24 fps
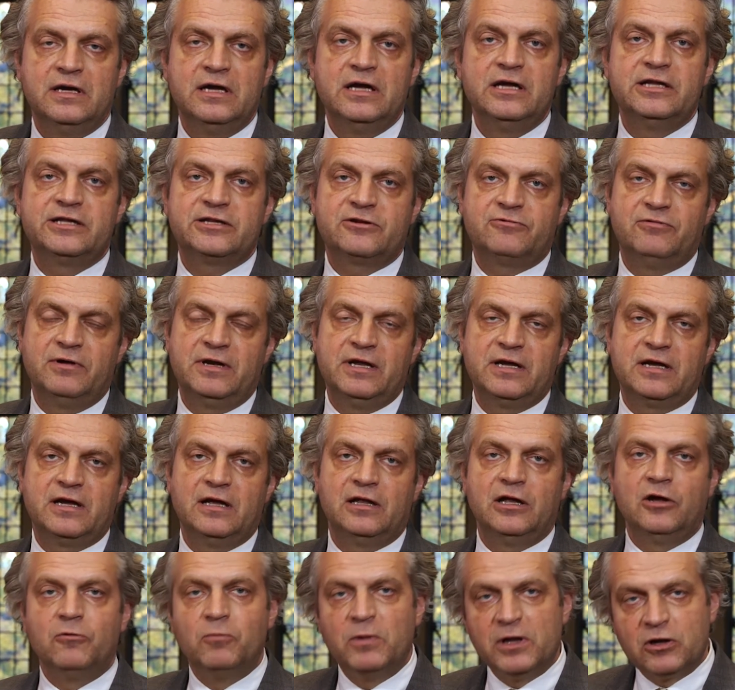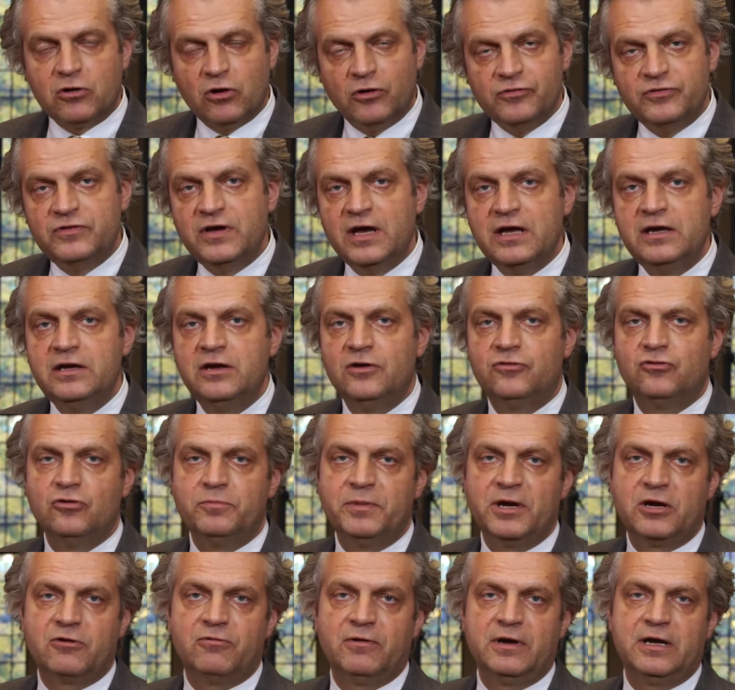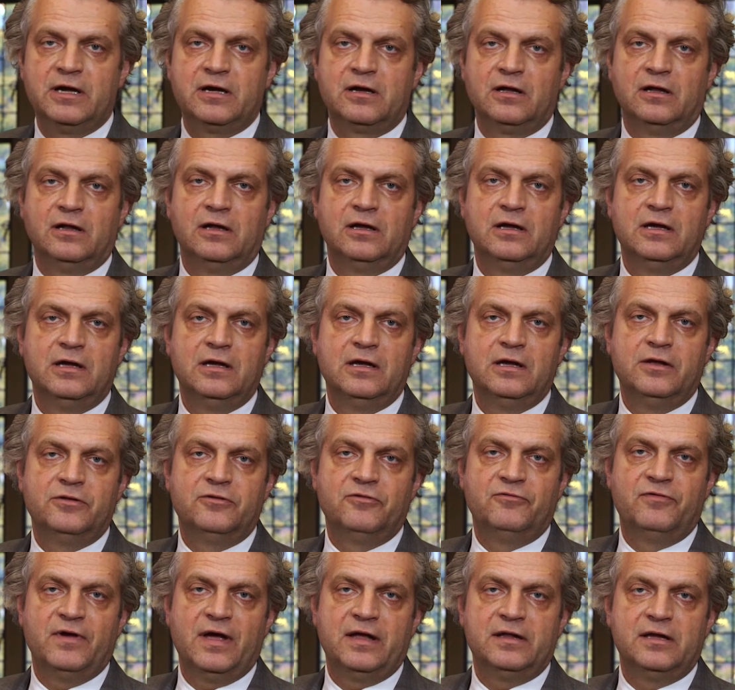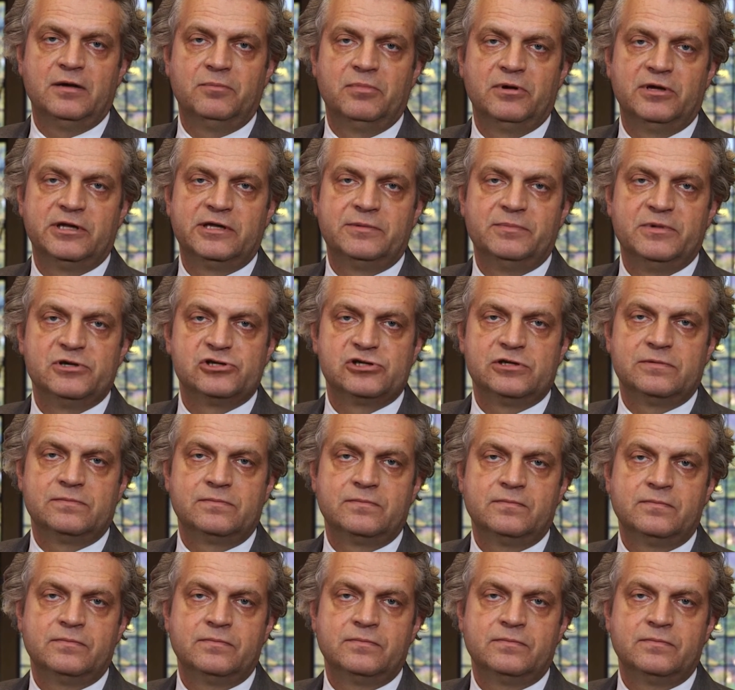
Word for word: is critical and will continue to be critical to Vanderbilt's mission.